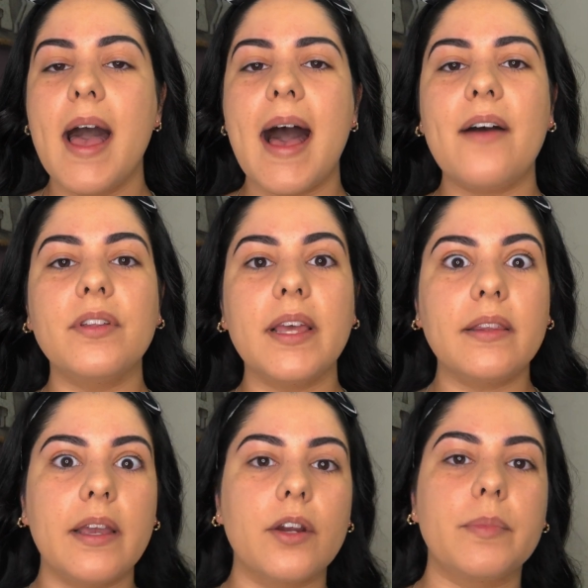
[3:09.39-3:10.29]
I have a light
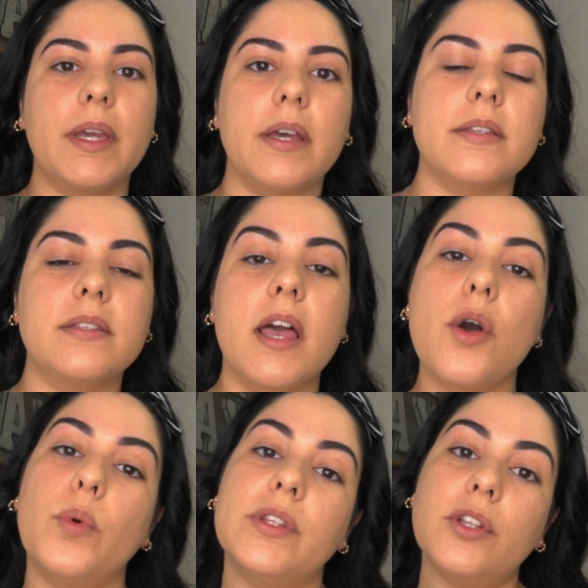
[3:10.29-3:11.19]
layer because
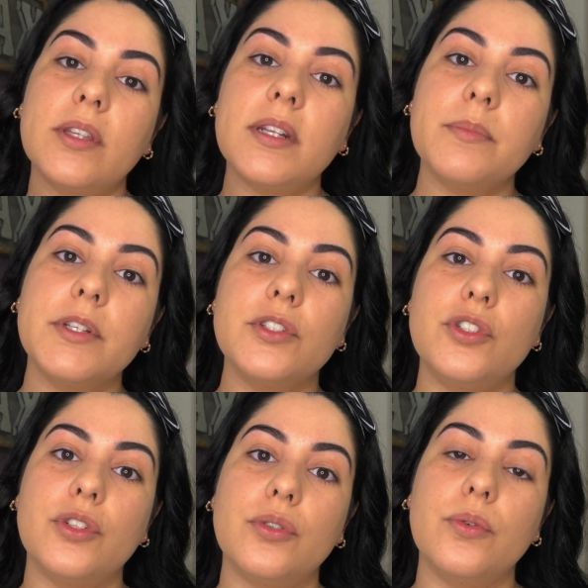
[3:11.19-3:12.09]
with the look that I'm going to
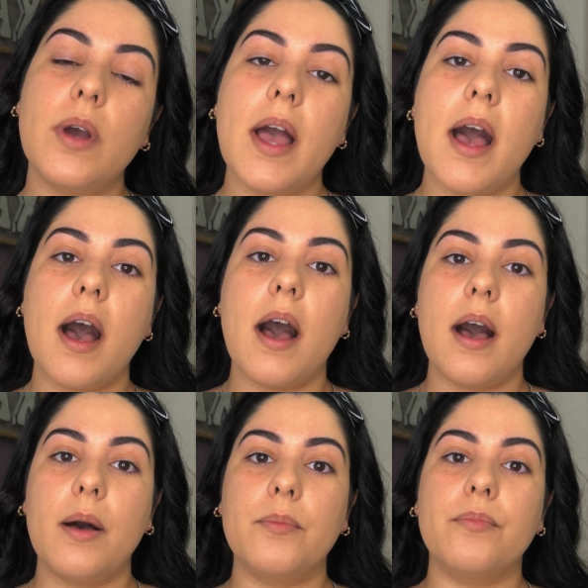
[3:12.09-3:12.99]
do,
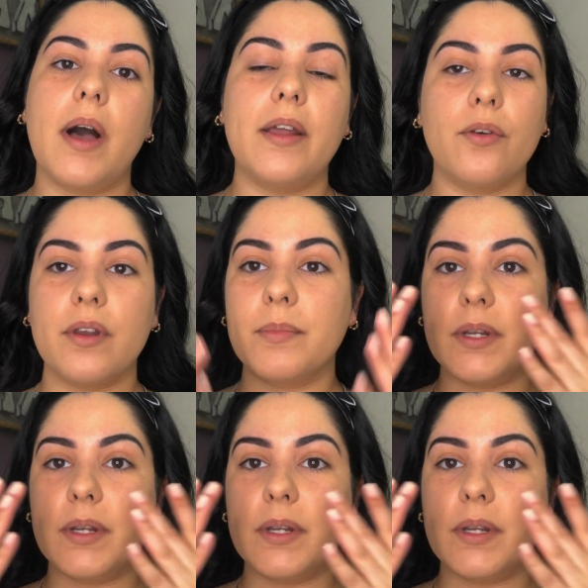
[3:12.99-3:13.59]
I know that